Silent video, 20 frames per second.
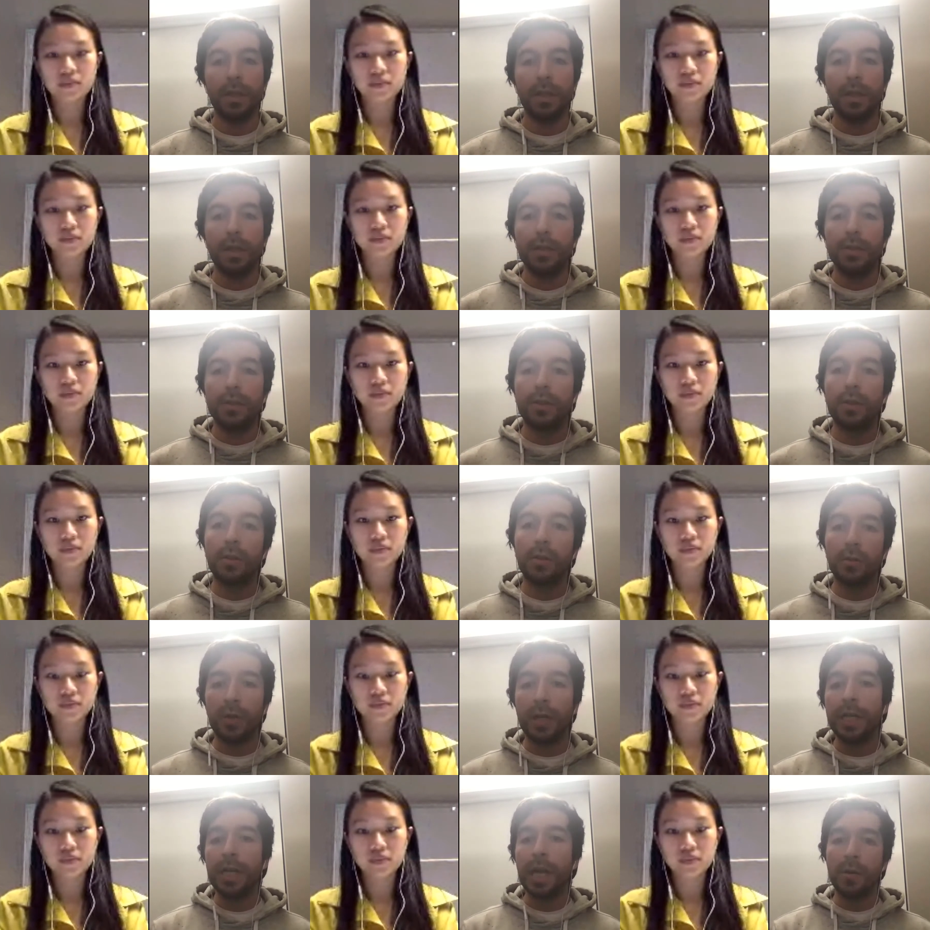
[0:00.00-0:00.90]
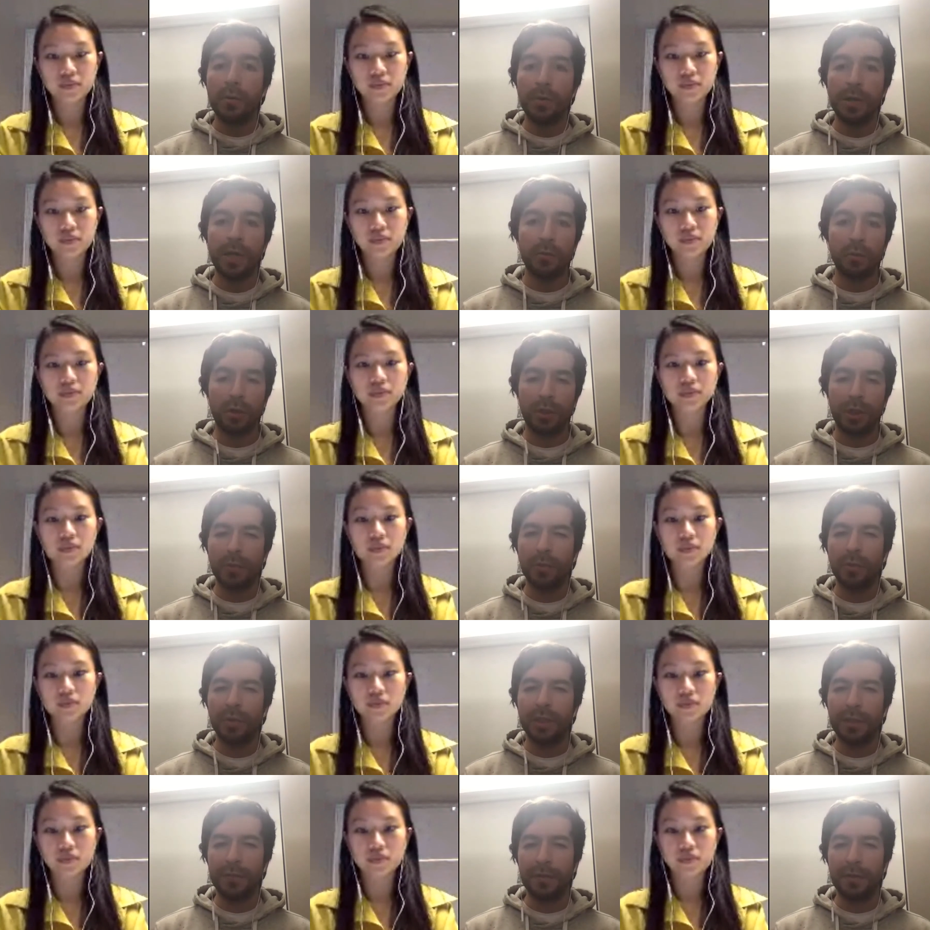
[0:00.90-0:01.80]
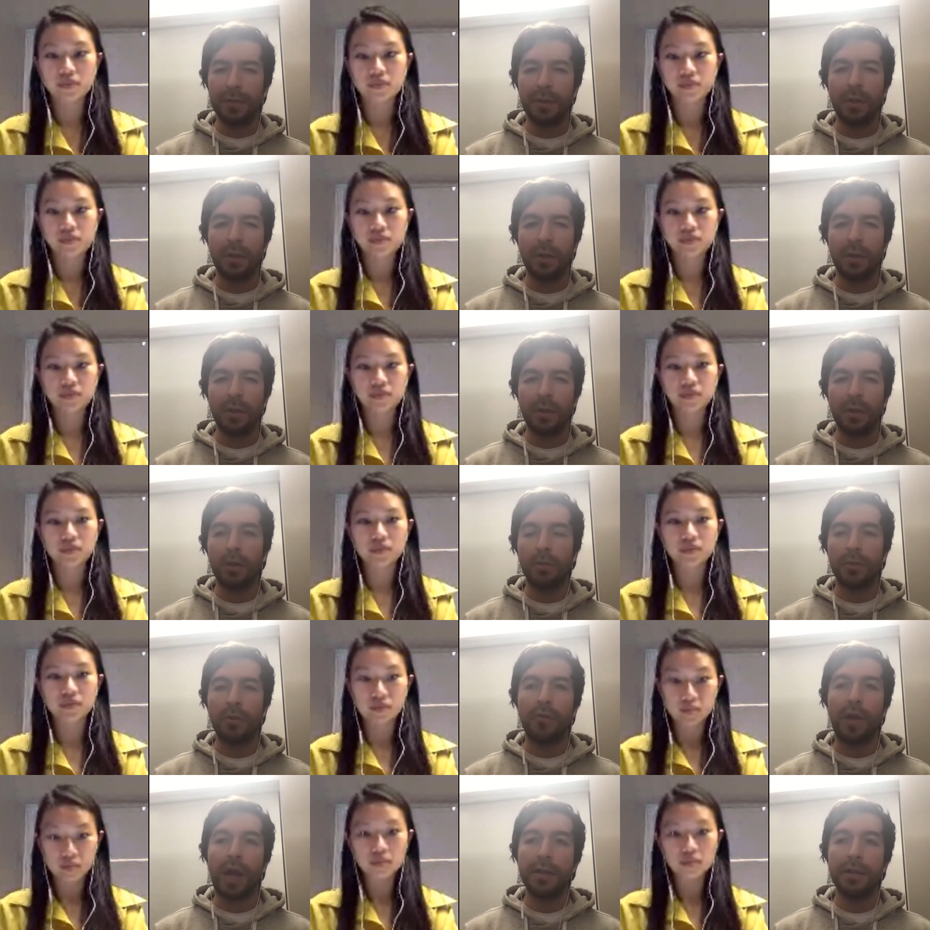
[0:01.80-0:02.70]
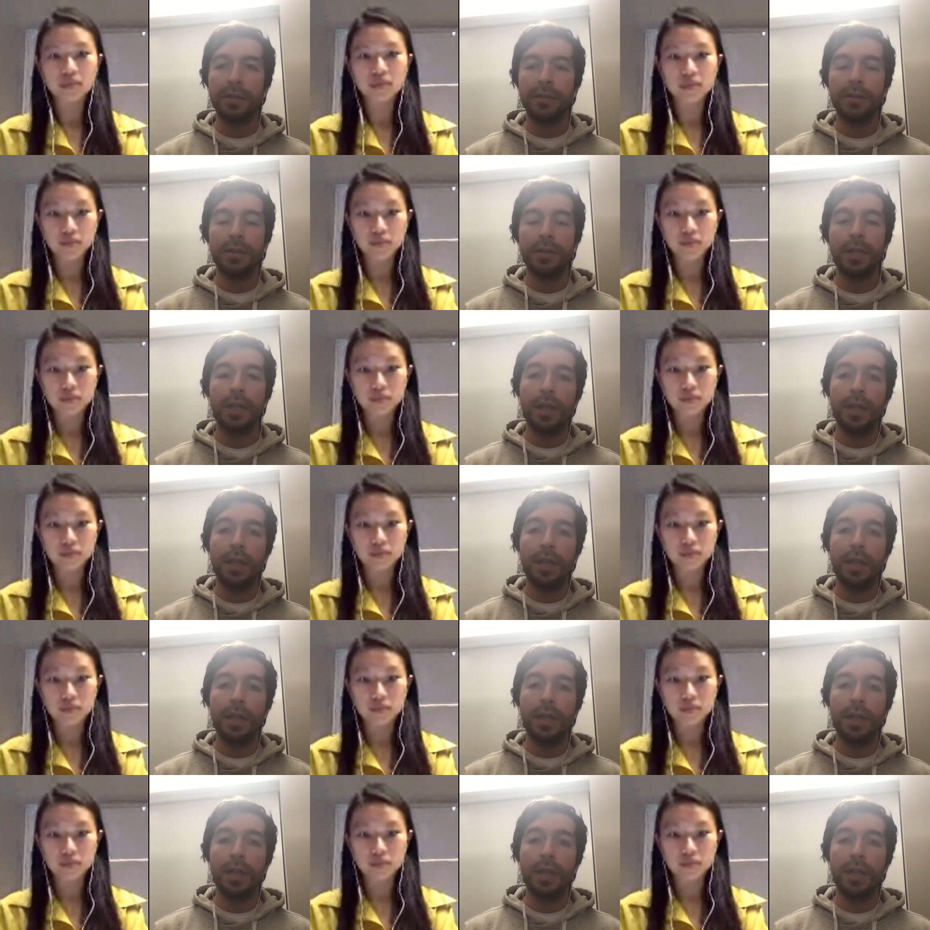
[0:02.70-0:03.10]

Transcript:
Speaker 1: So right now we are working with different oracle providers.